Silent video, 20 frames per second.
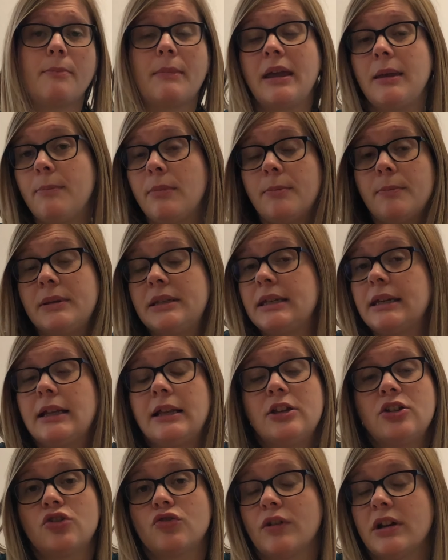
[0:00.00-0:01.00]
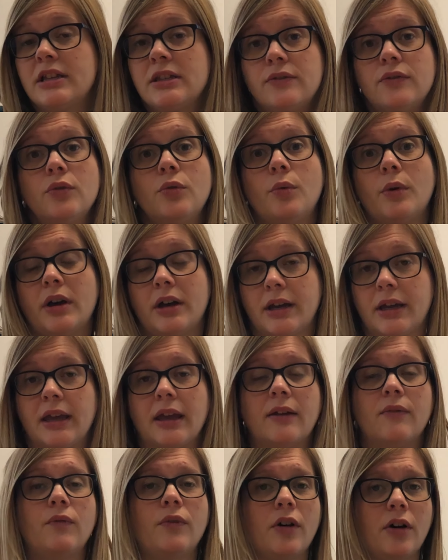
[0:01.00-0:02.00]
maybe a particularly stressful working
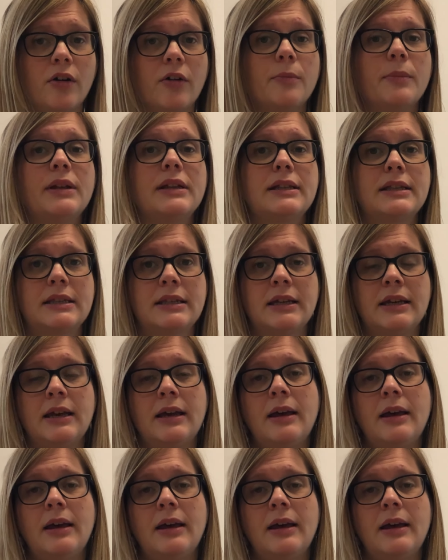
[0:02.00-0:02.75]
environment.